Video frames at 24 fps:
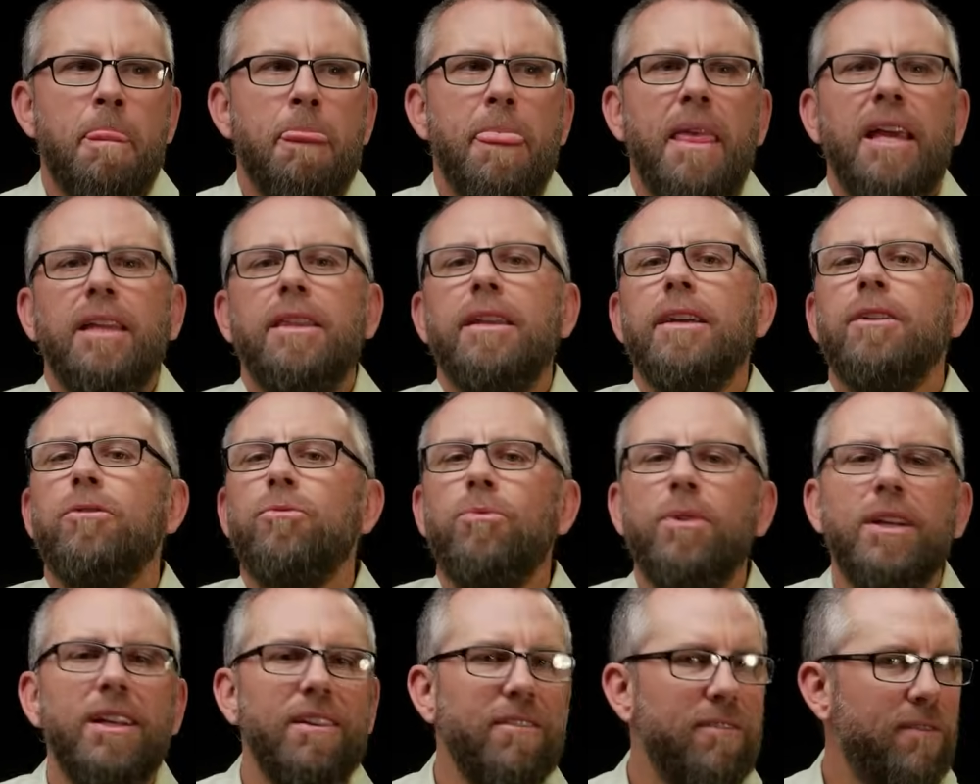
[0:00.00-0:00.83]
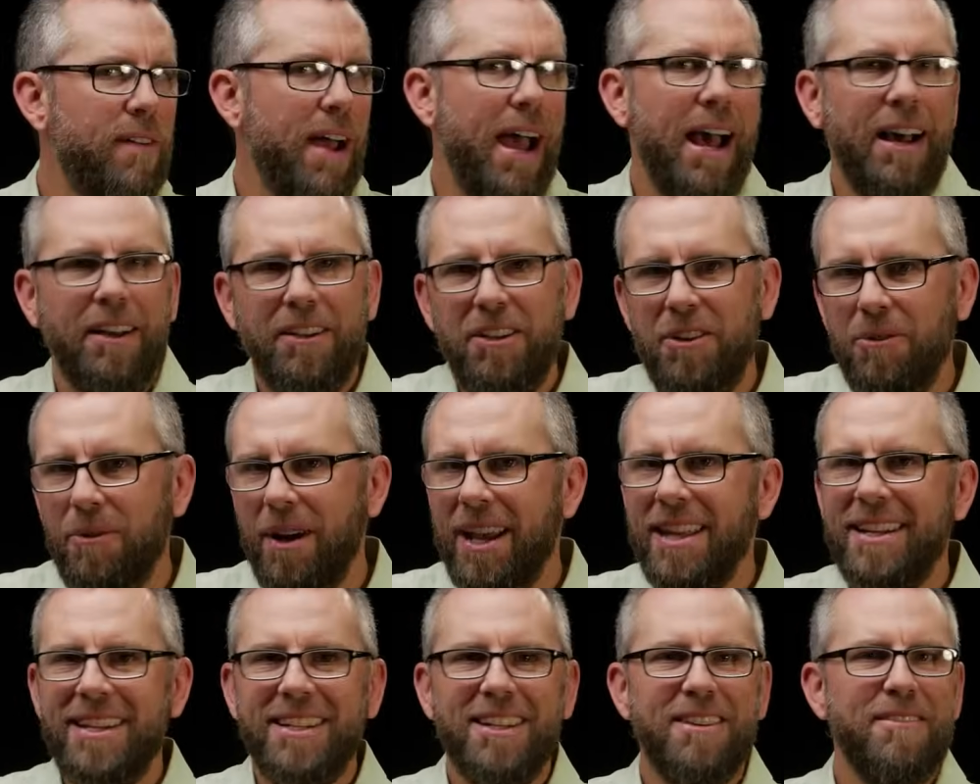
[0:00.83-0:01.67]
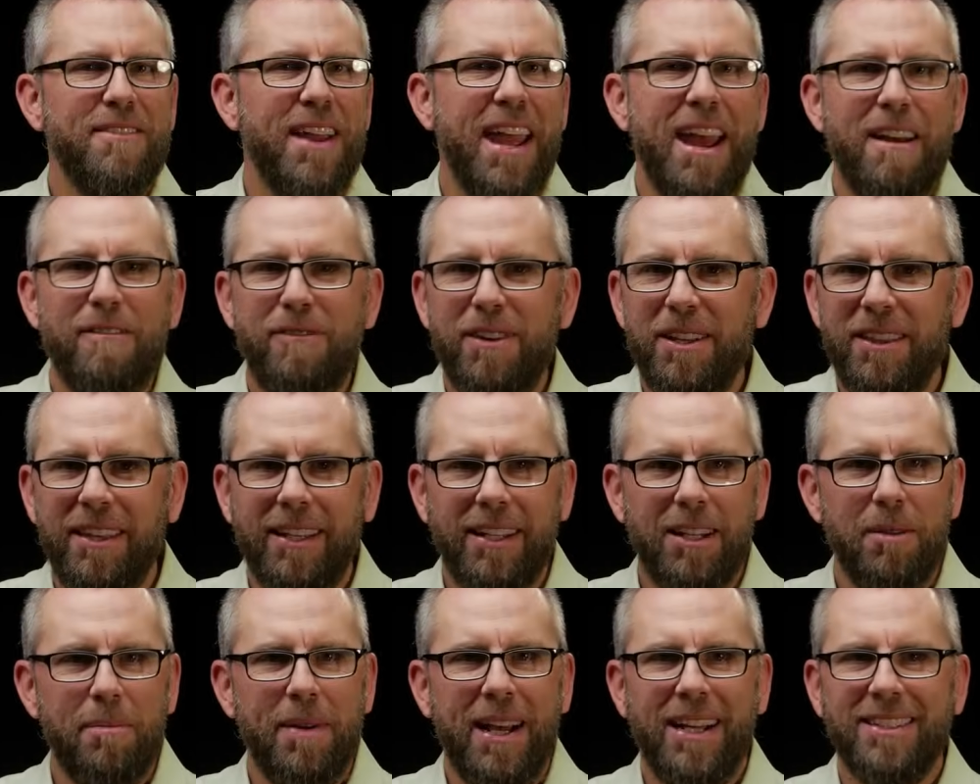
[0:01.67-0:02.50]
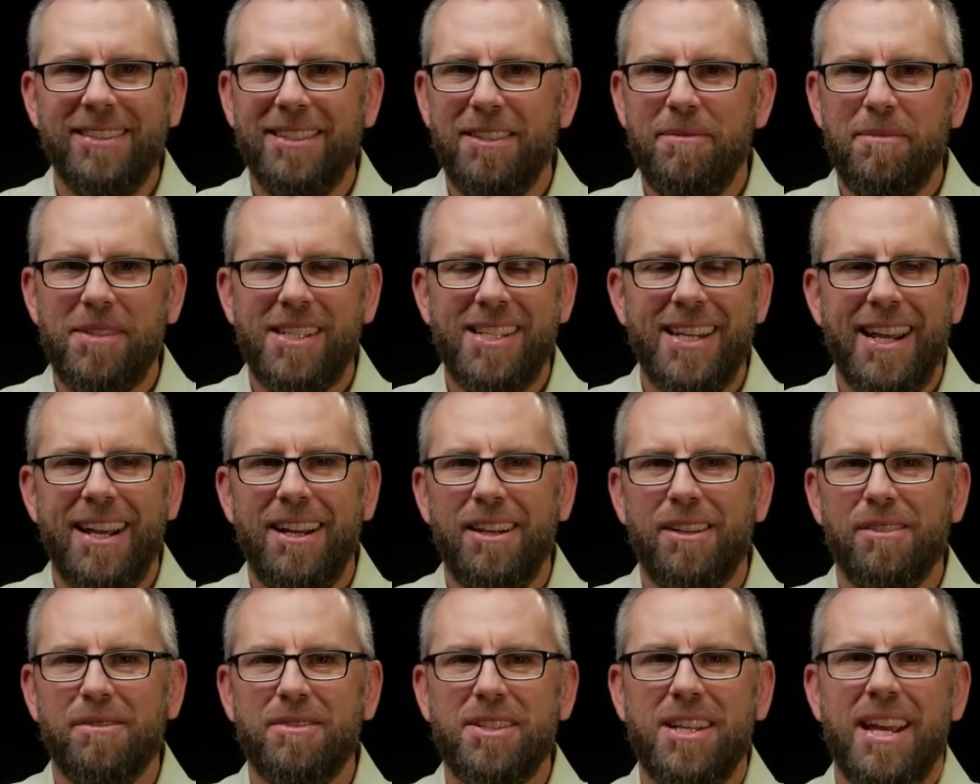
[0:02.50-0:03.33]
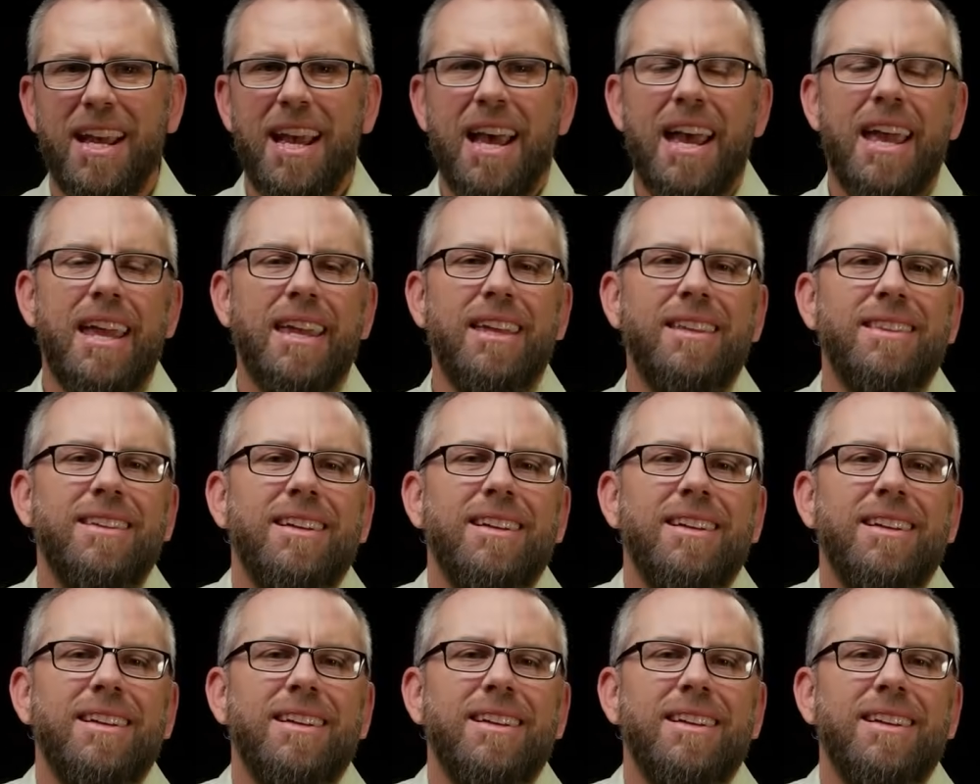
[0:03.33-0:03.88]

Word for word: in their reevaluating of everything about themselves, in